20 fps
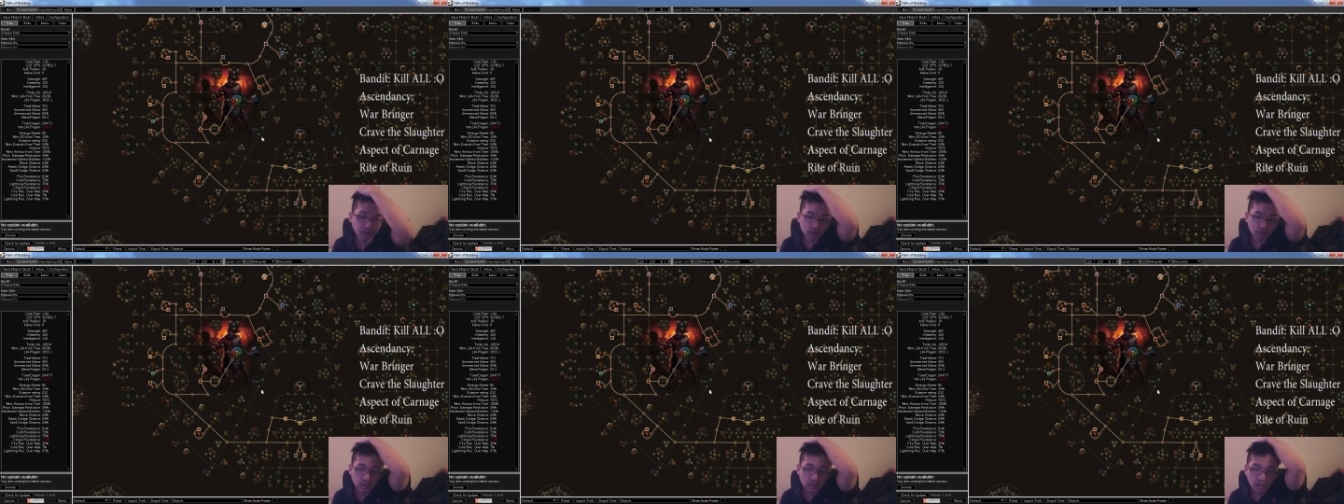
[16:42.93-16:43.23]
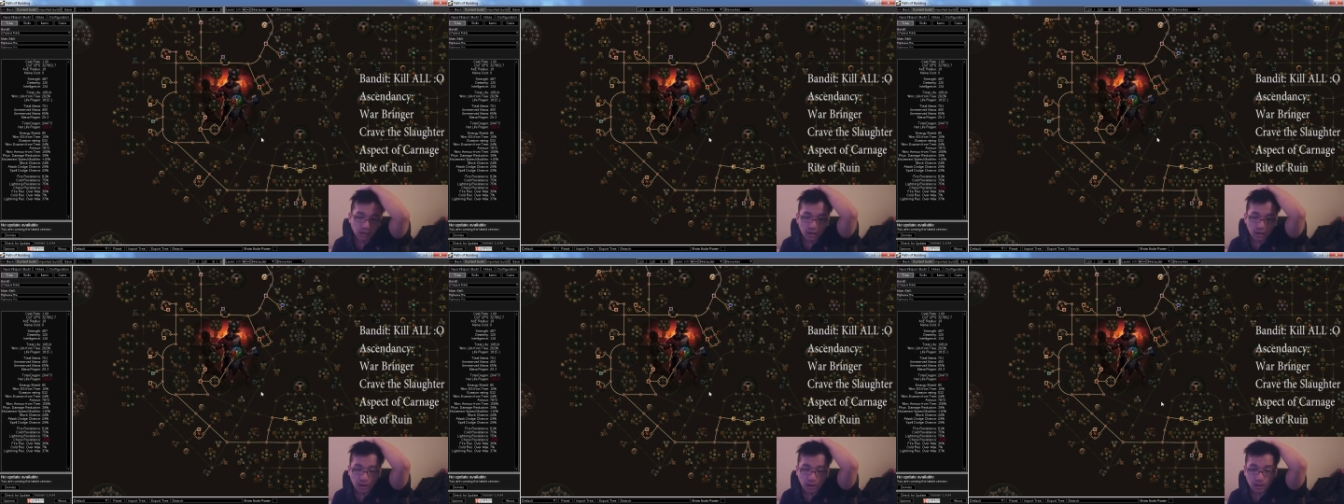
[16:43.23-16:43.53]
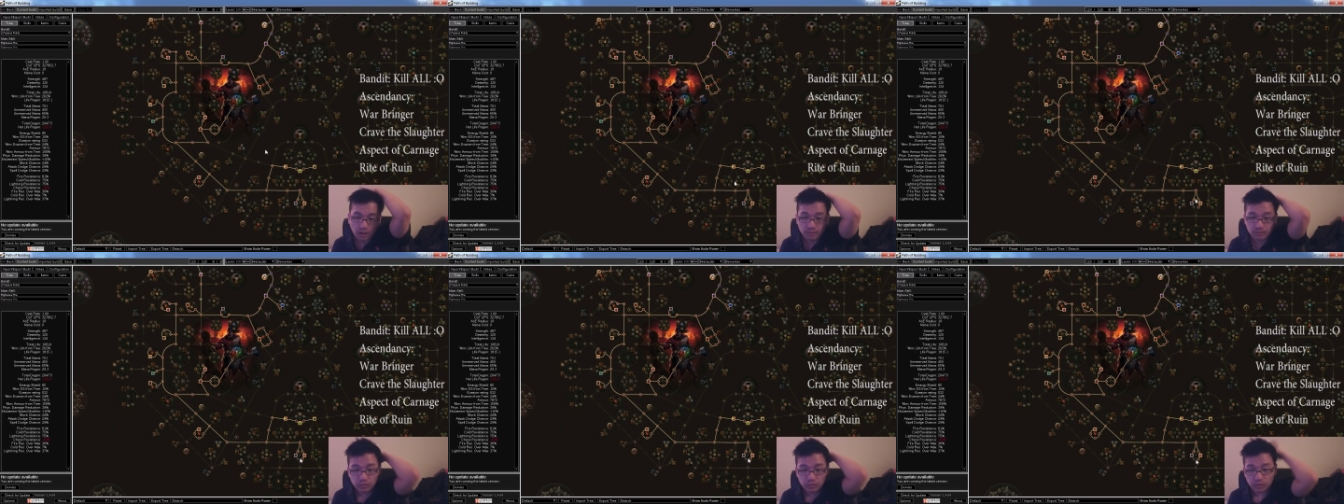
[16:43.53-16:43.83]
Um,
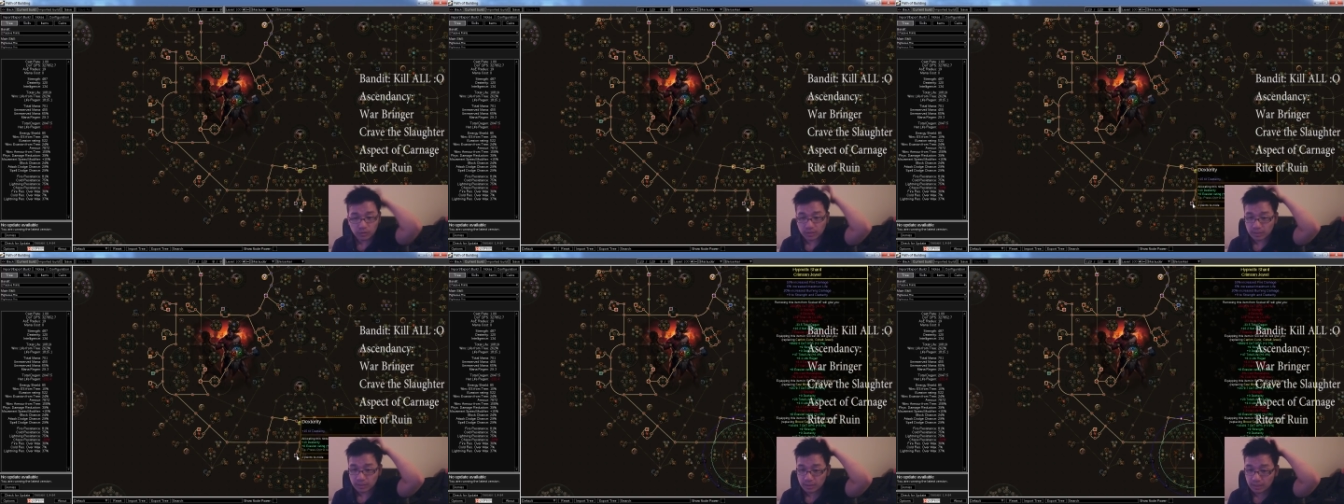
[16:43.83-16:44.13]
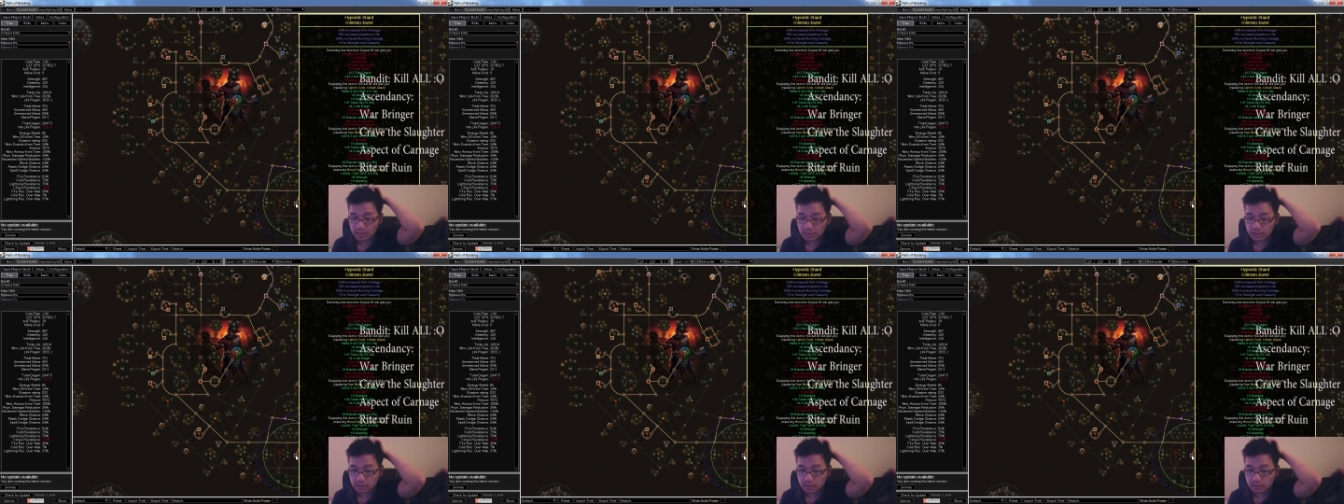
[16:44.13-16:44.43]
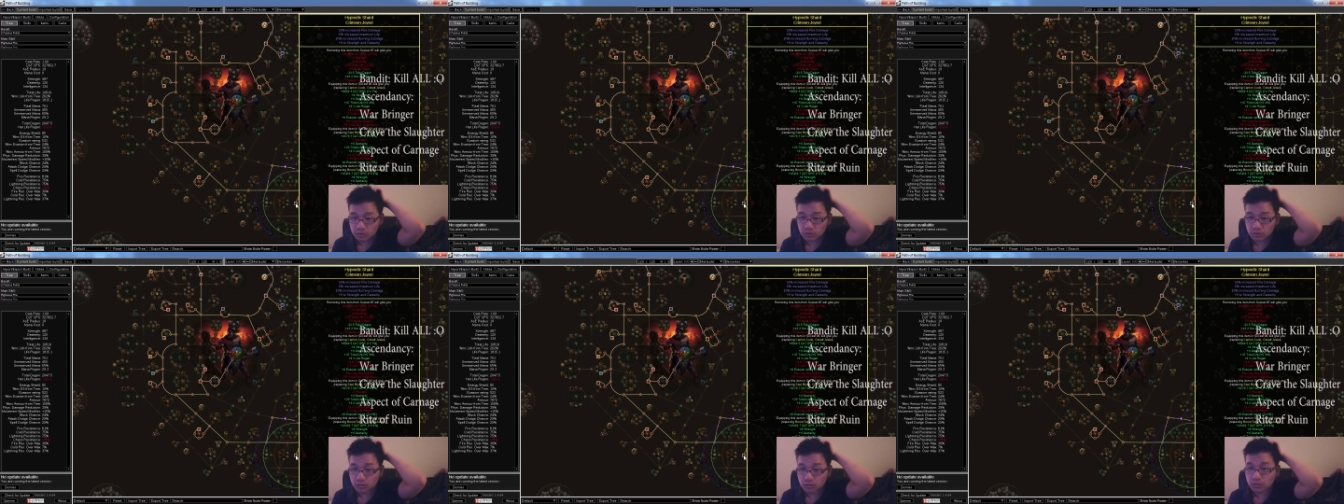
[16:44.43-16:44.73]
you're gonna get the
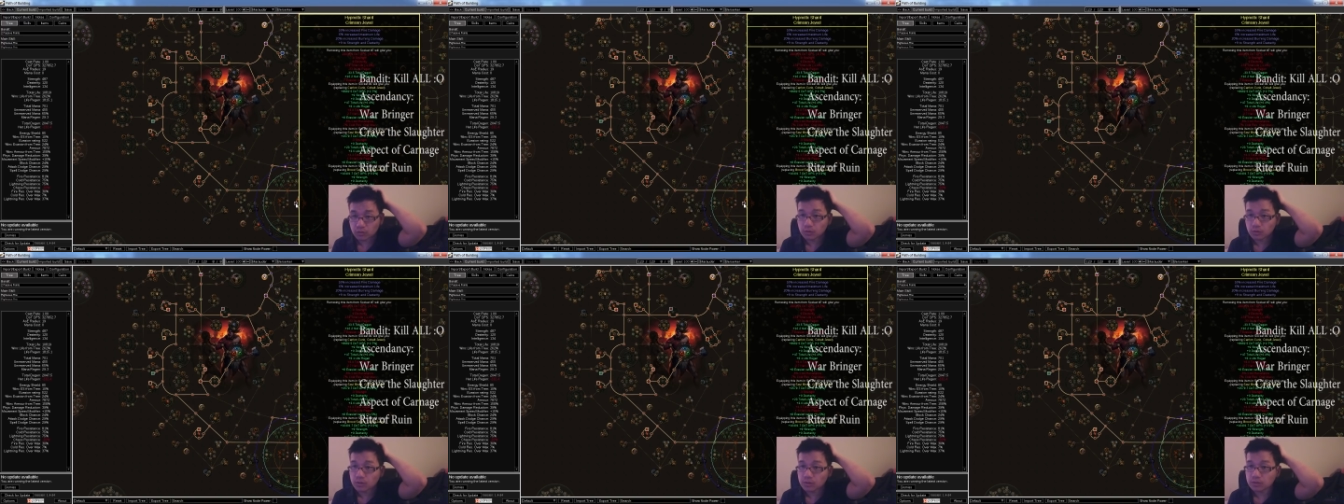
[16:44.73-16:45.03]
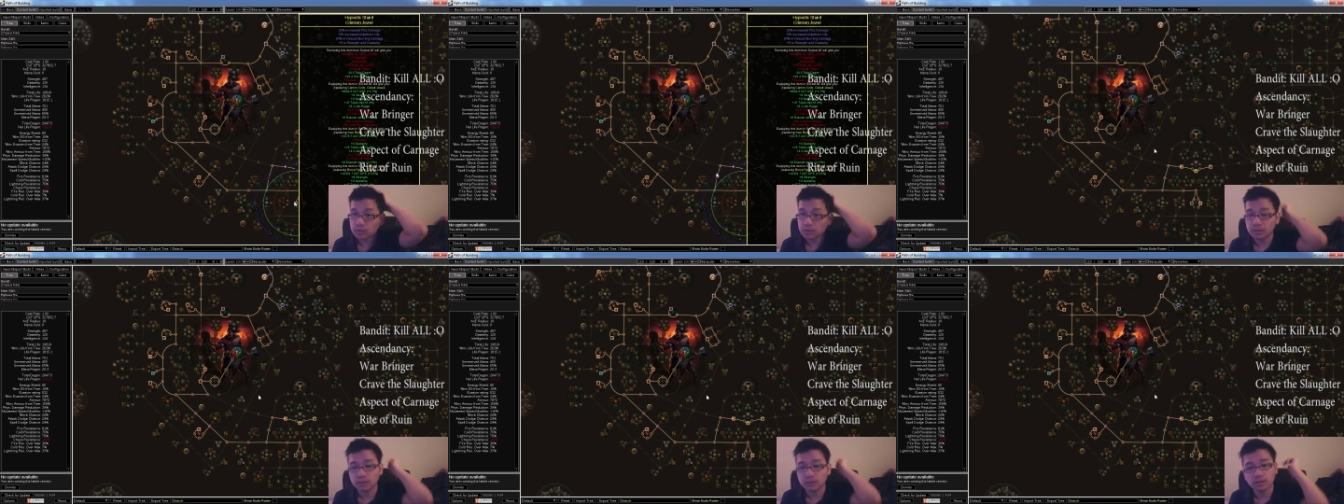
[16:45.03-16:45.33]
jewels